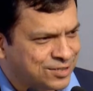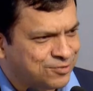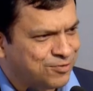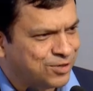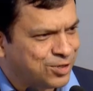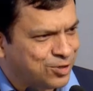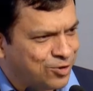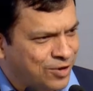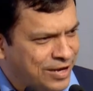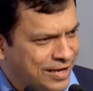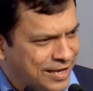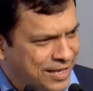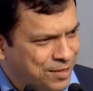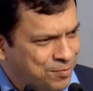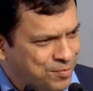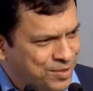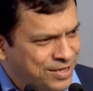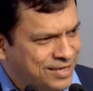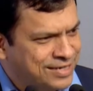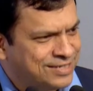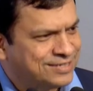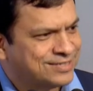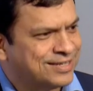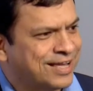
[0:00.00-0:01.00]
where your
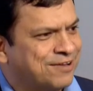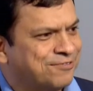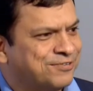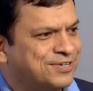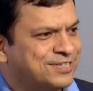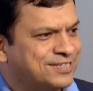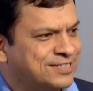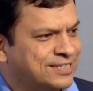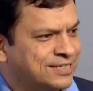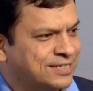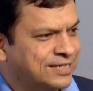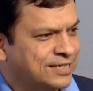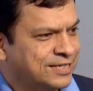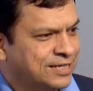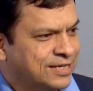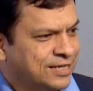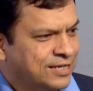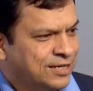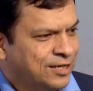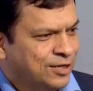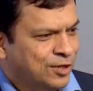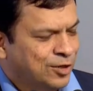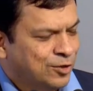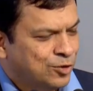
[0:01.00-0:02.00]
label is diversity?
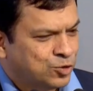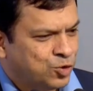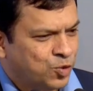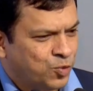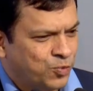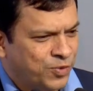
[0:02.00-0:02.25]
So